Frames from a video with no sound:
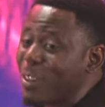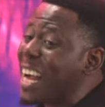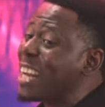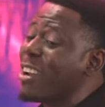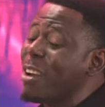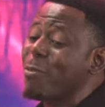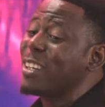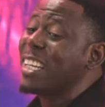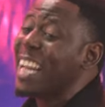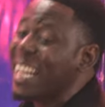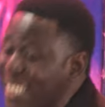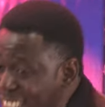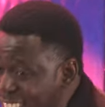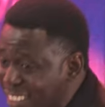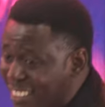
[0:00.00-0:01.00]
You cannot even hear
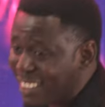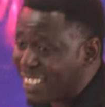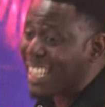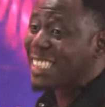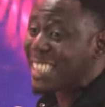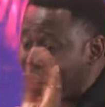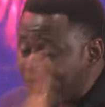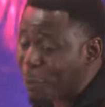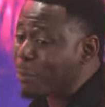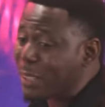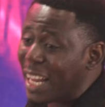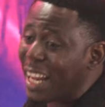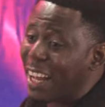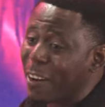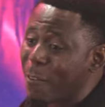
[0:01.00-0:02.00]
anything. Let's start from
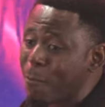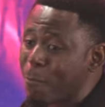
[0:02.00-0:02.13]
there.